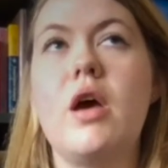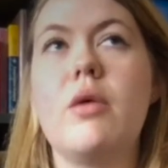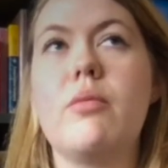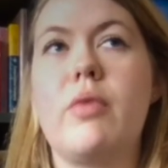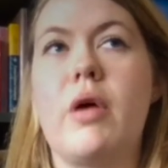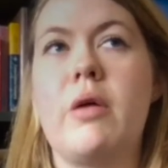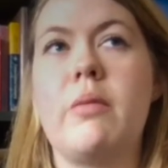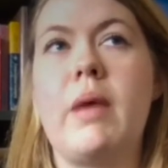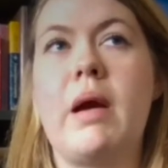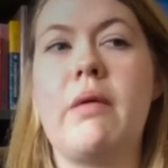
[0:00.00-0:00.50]

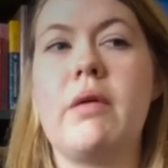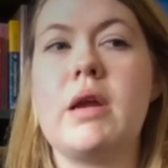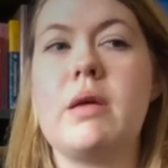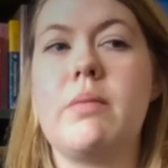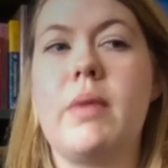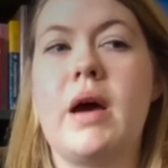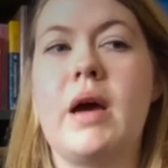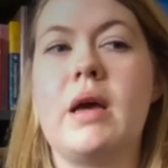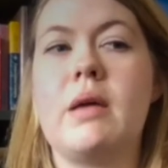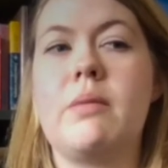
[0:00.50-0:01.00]
primarily
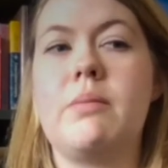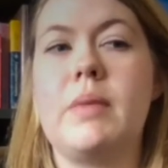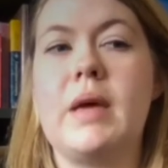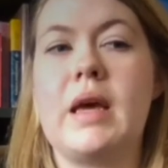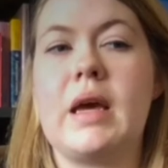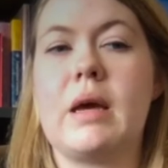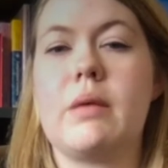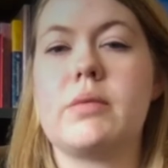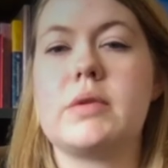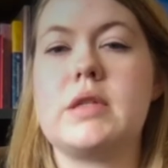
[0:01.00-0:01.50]
by
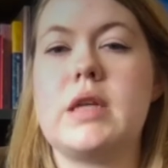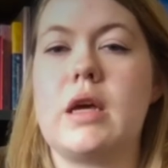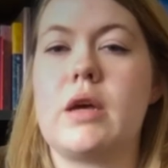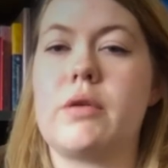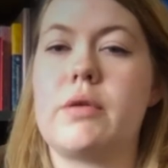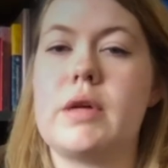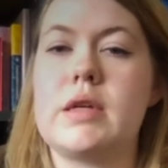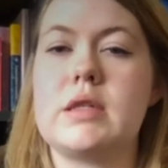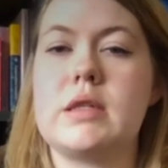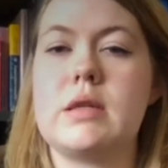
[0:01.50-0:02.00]
being able to
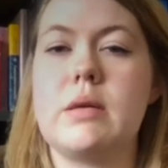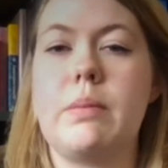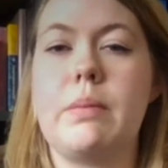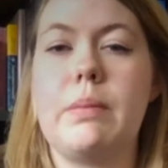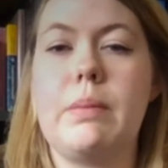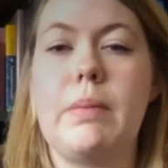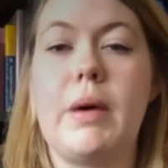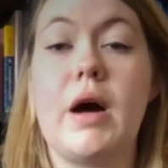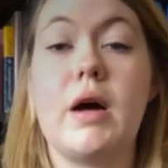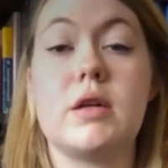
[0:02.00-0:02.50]
increase the
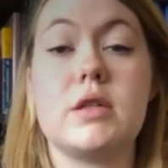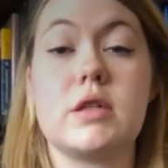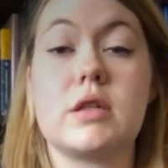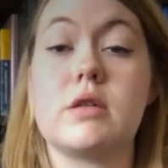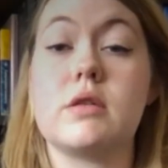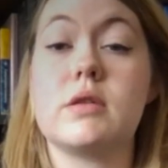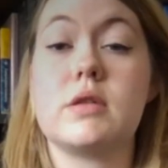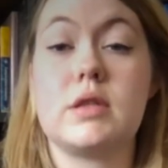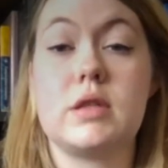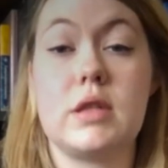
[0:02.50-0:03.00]

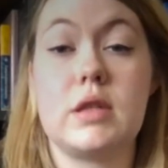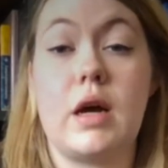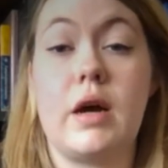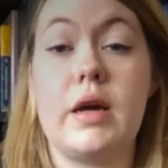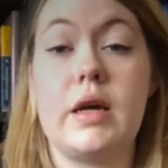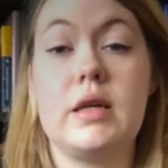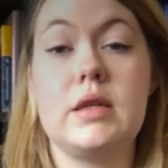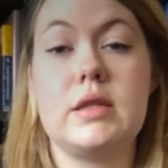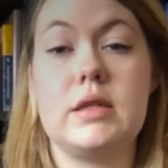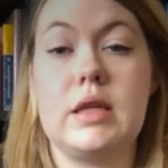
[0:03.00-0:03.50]
particle
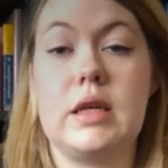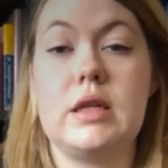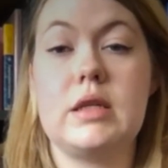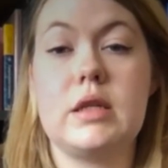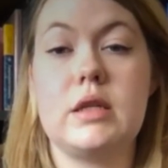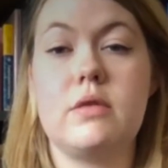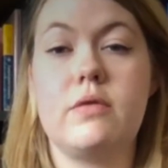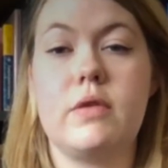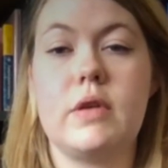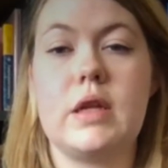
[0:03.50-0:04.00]
size
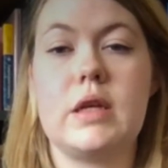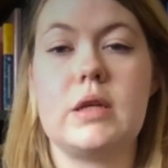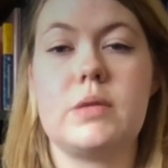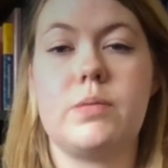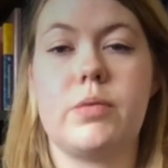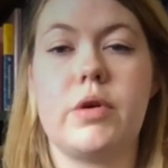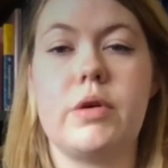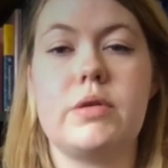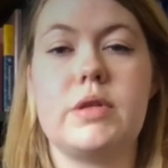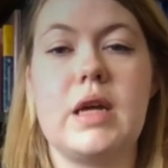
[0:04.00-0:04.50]
needed for this
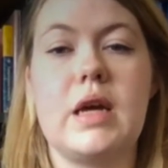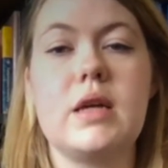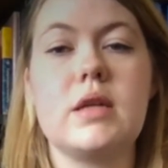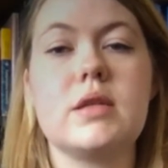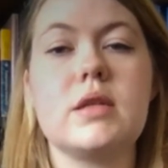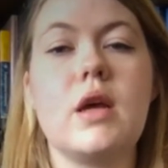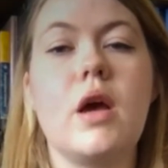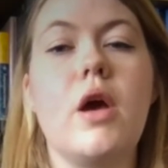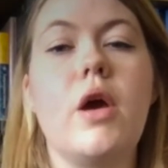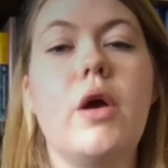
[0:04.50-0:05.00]

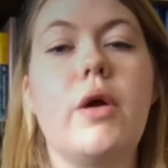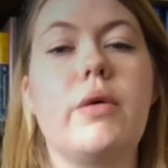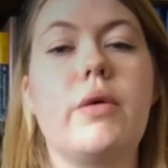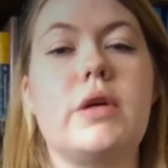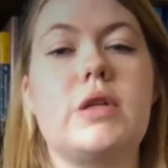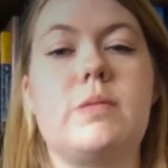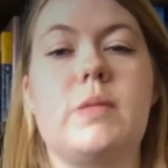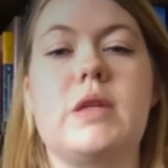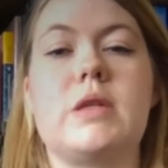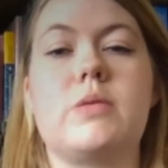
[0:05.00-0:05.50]
process,
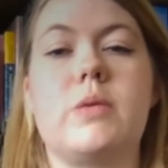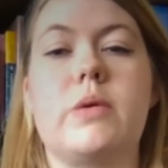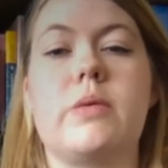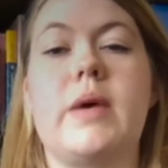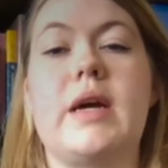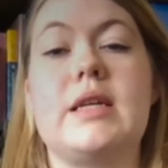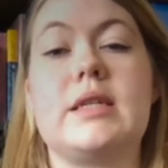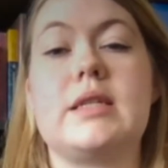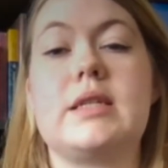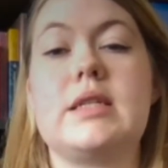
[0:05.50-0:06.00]
which means we
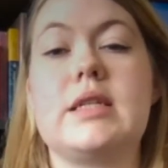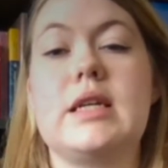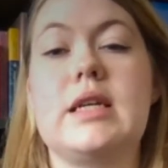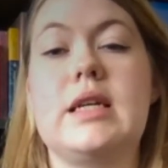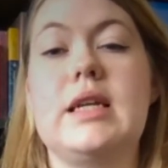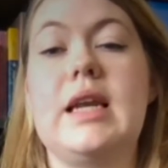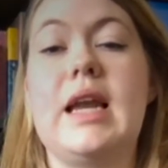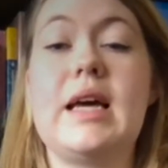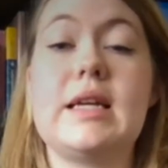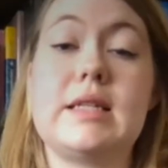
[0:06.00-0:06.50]
waste
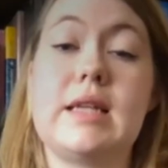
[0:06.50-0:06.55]
less